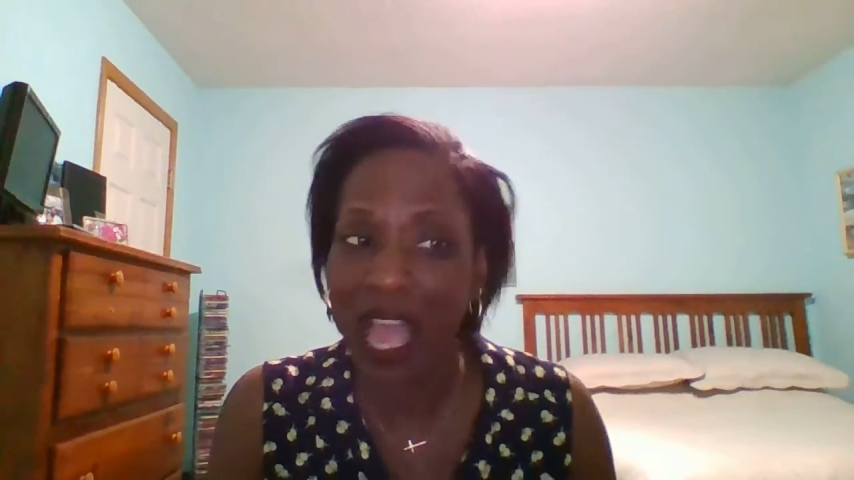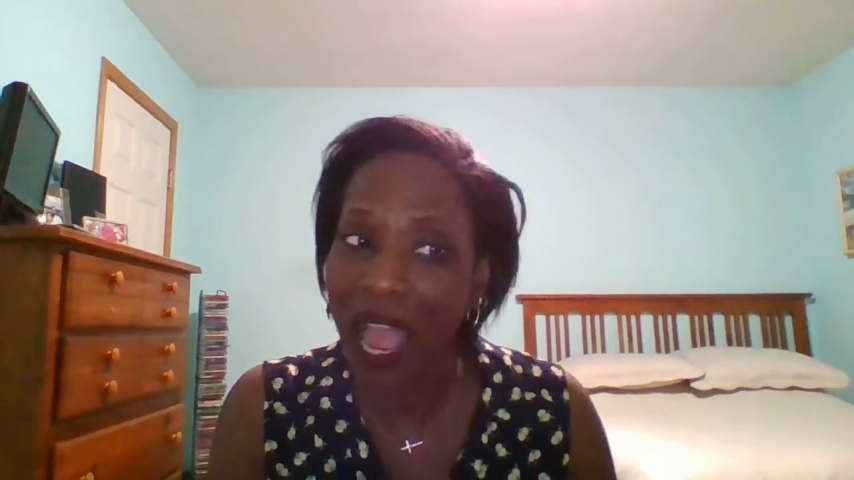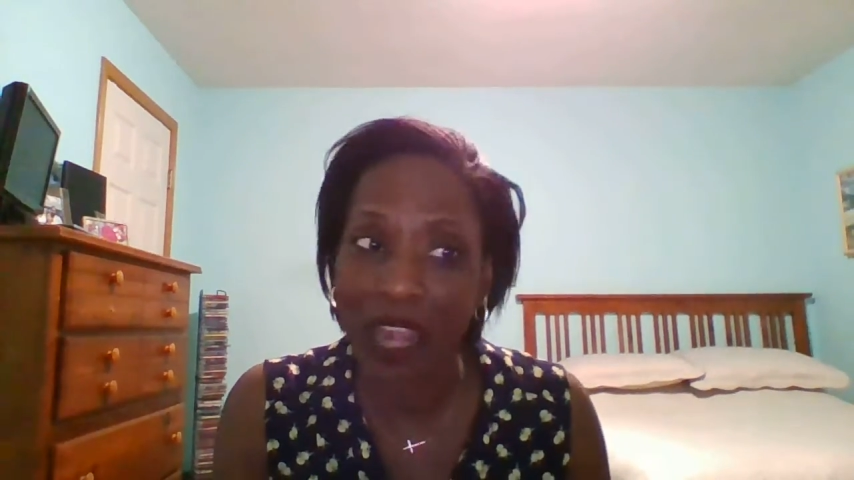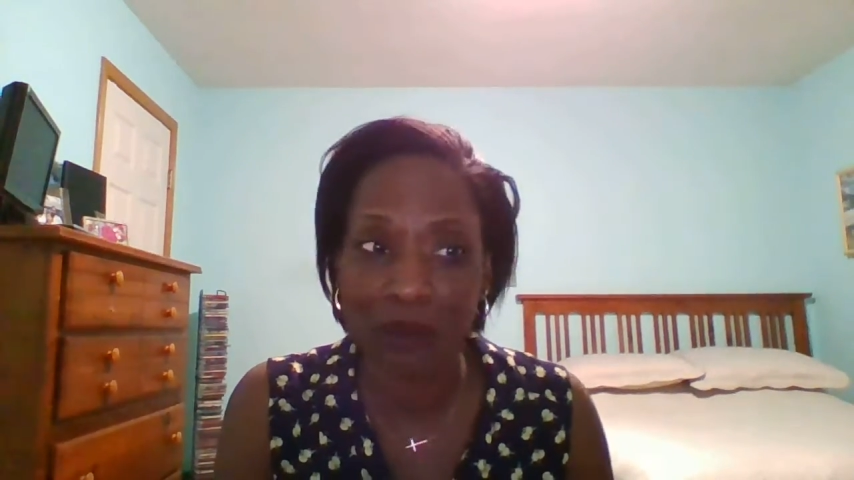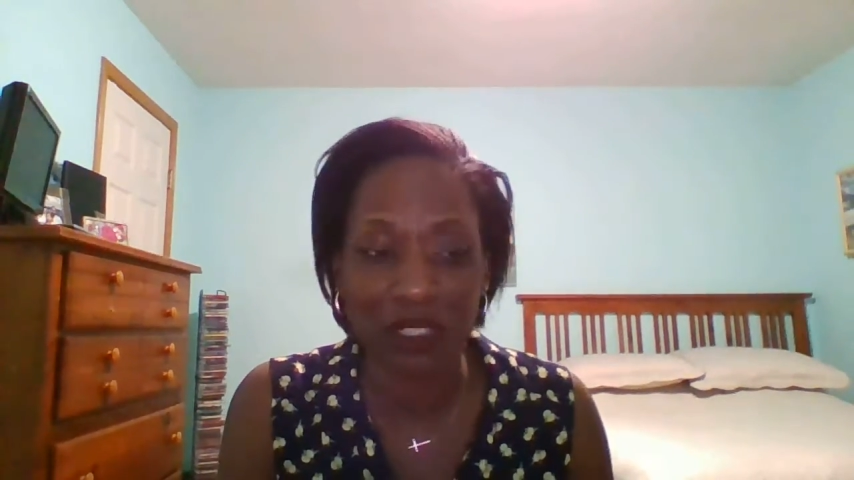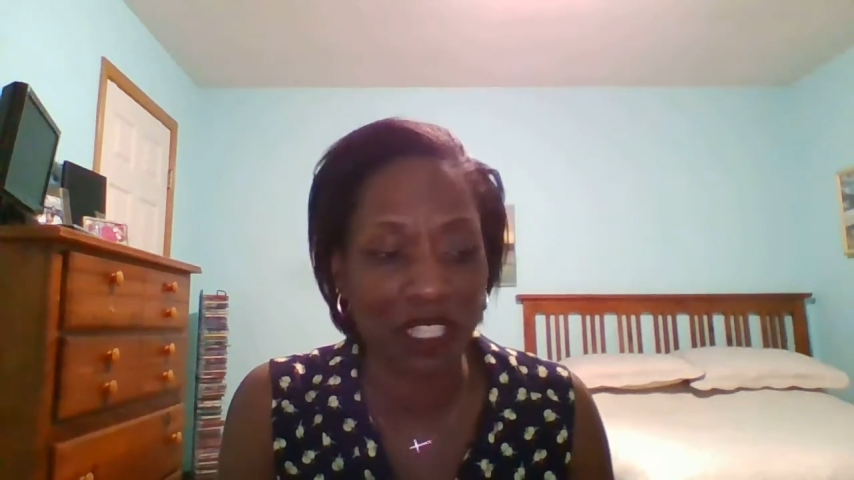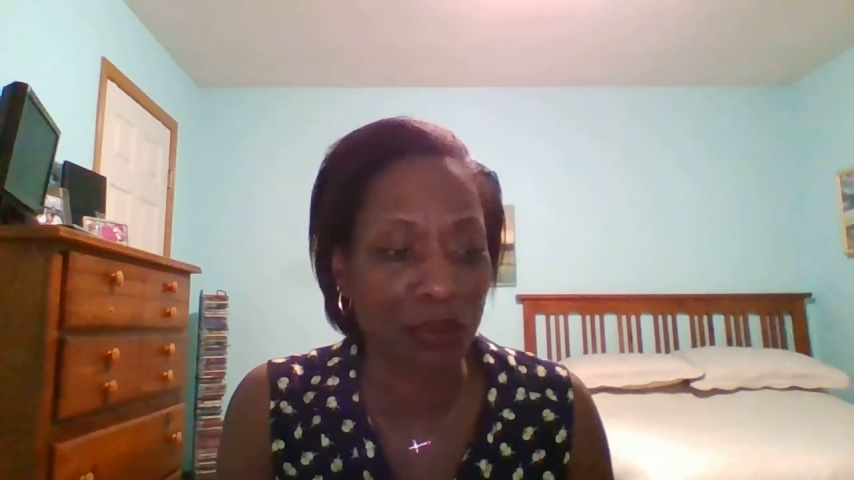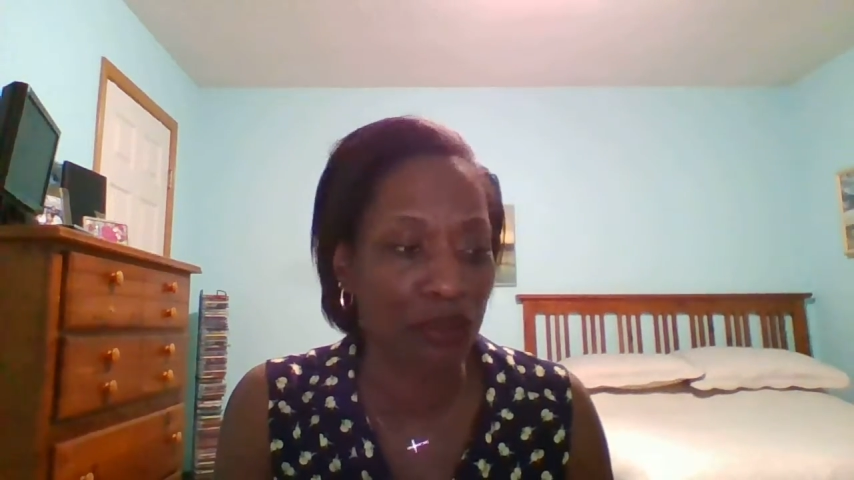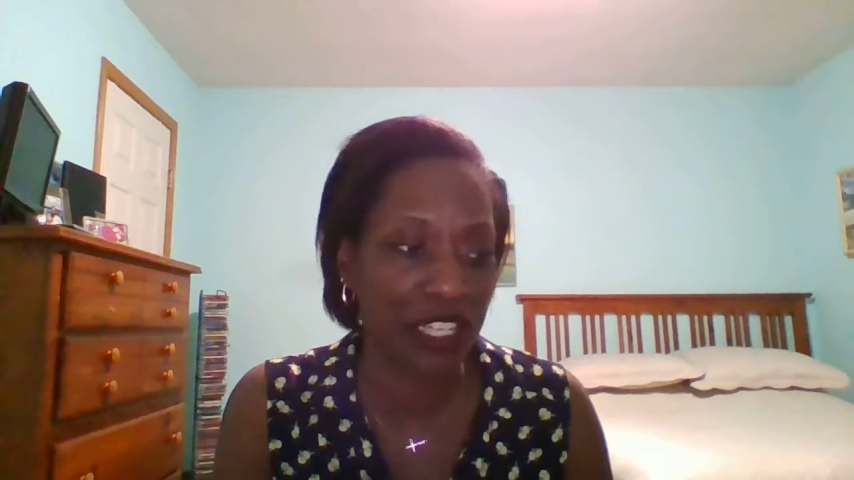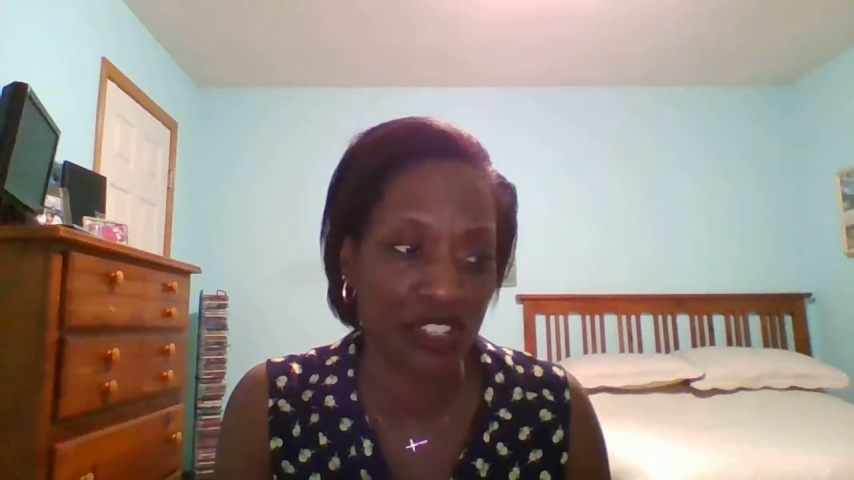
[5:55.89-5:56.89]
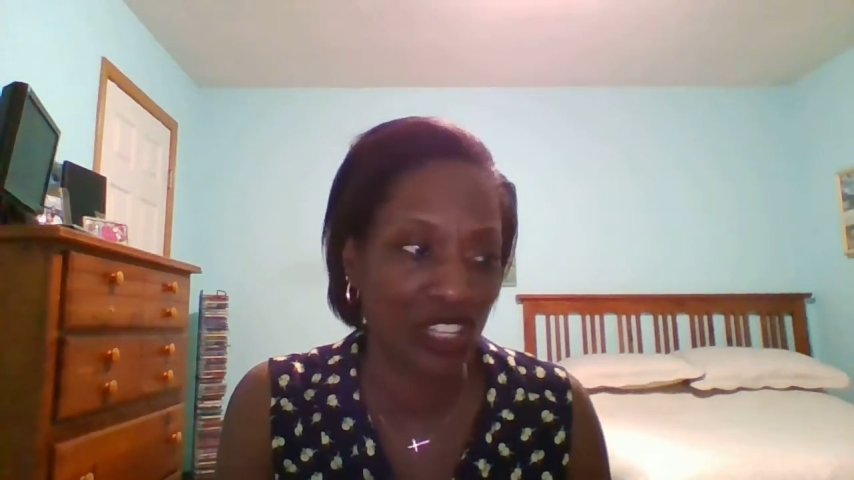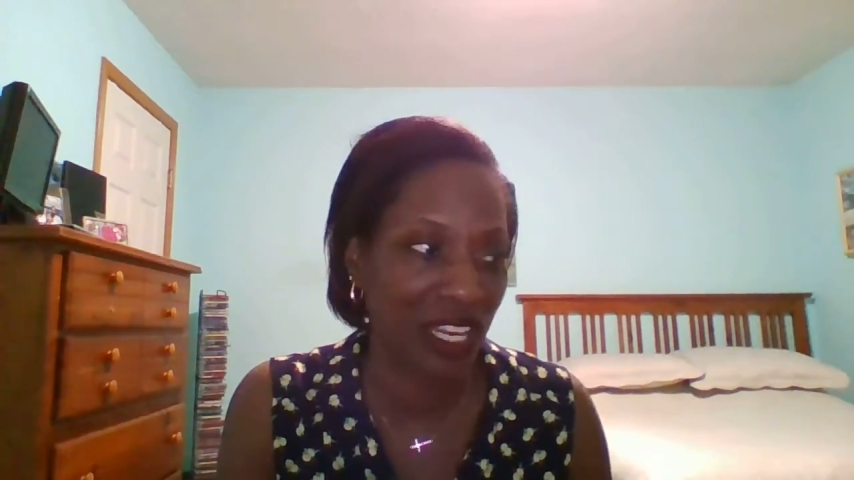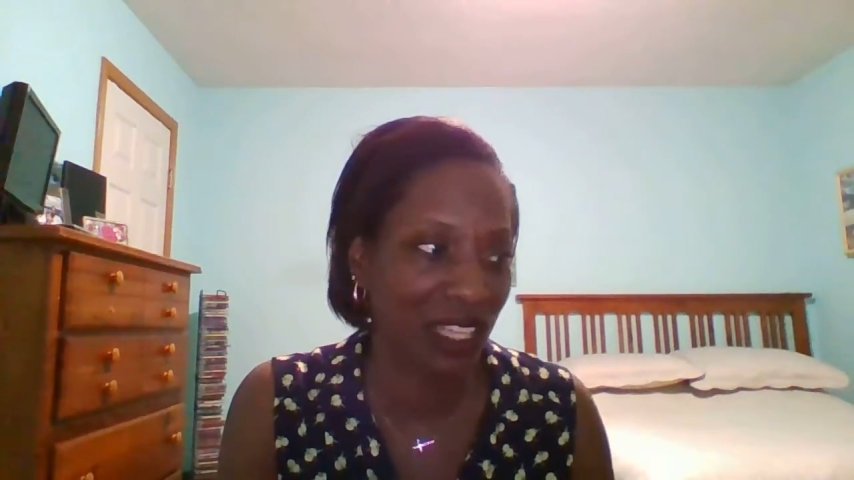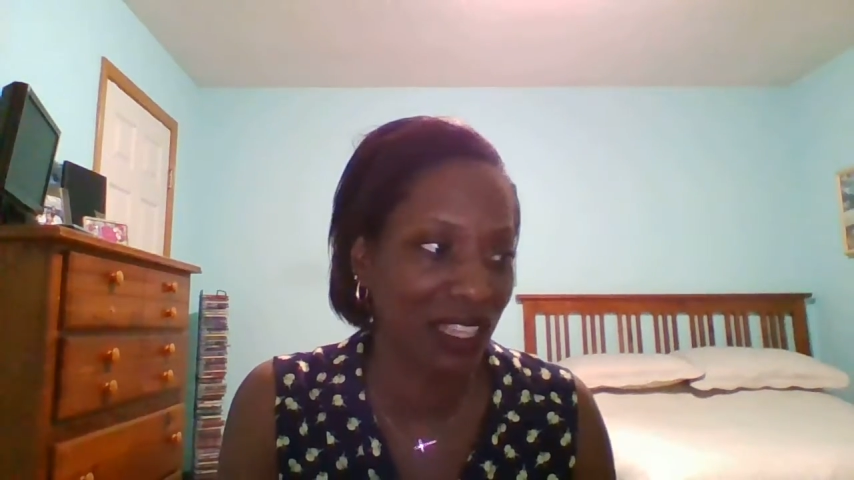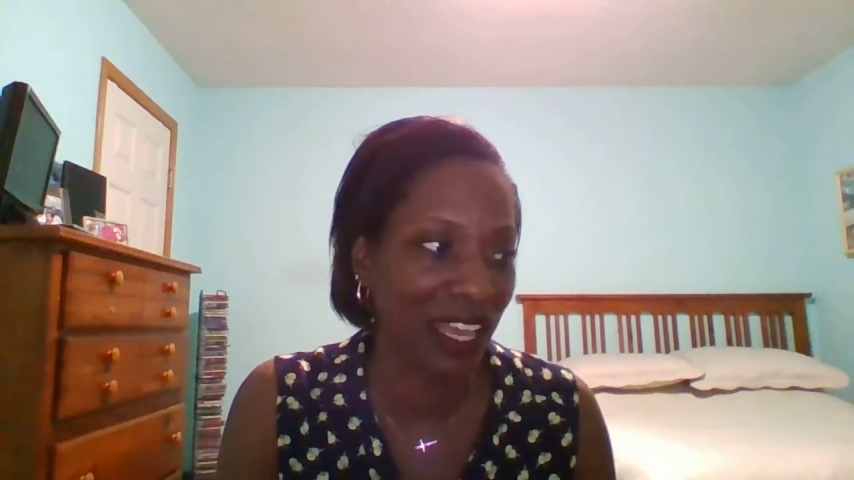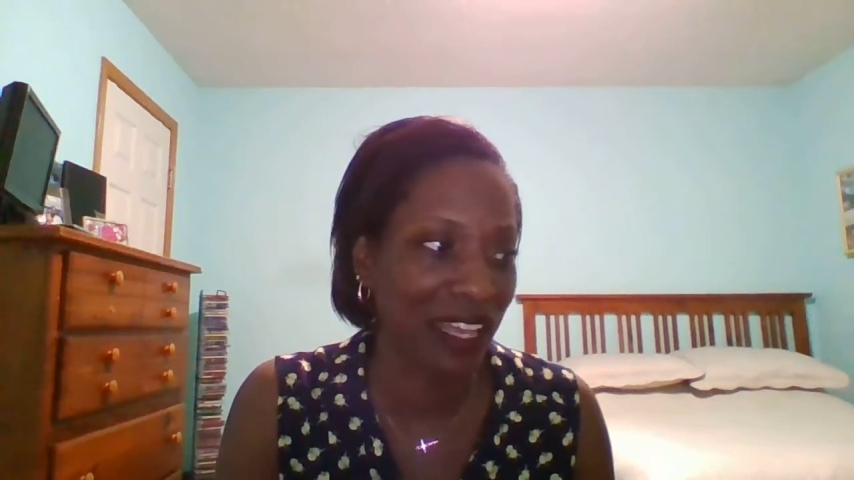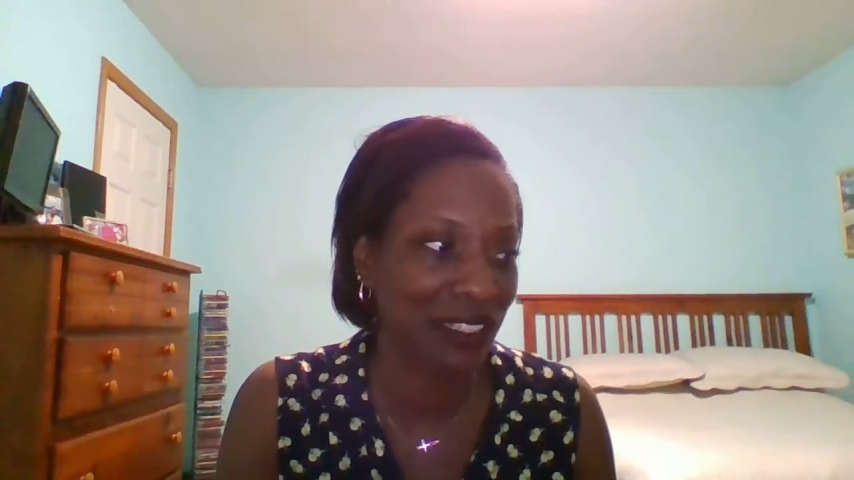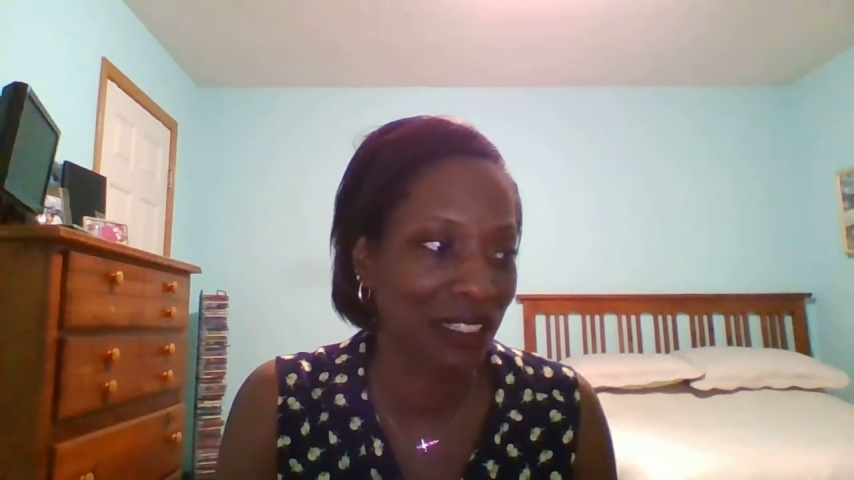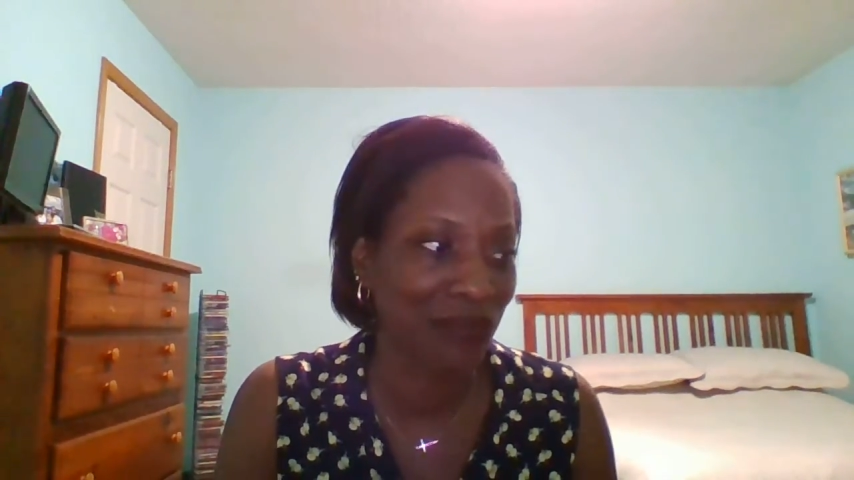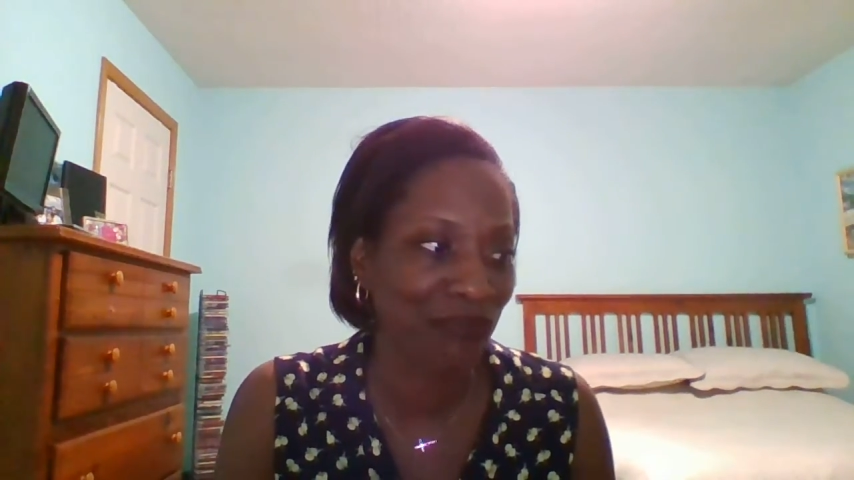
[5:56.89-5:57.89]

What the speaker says: I really appreciate that.